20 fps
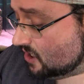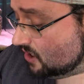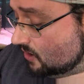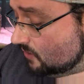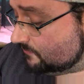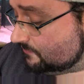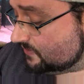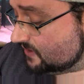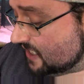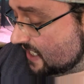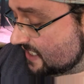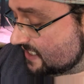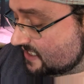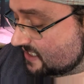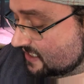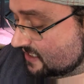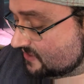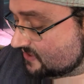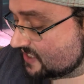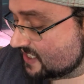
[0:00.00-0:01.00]
Hopefully I
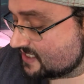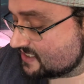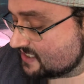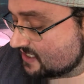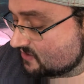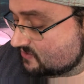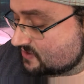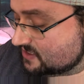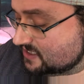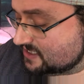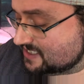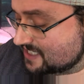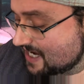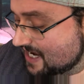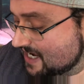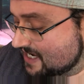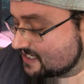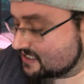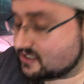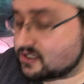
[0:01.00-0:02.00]
can get that down to
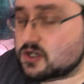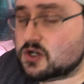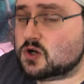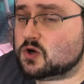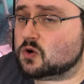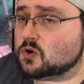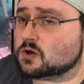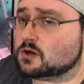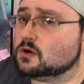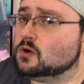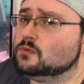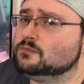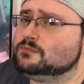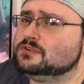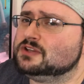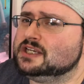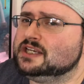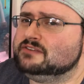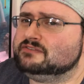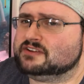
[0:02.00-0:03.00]
10 or
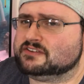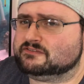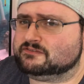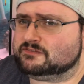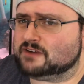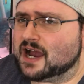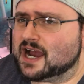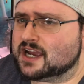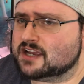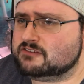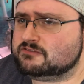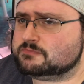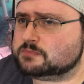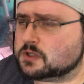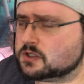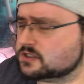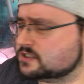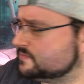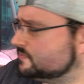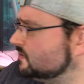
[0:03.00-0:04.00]
hopefully even 5
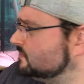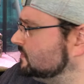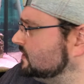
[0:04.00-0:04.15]
parts per